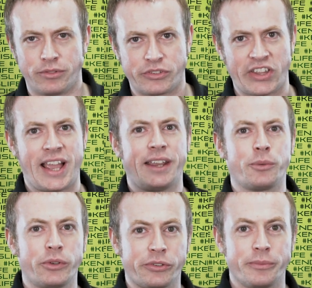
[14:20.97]

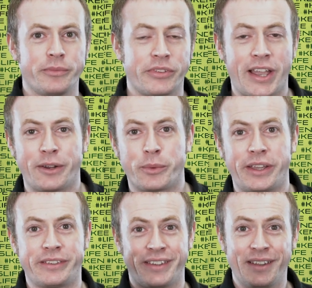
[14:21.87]
sideways
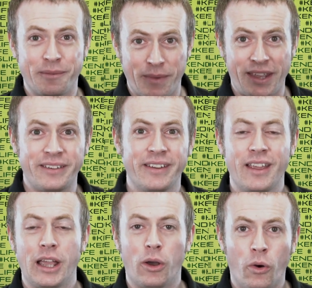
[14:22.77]
sideways men
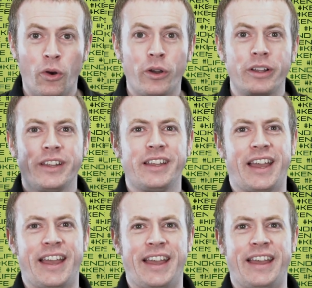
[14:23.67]
or
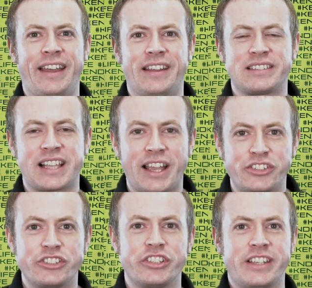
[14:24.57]
uh,
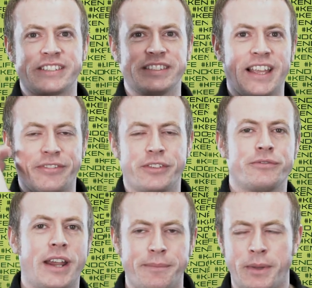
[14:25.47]
sayu is left
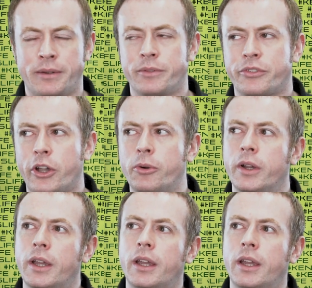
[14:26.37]
and right men. So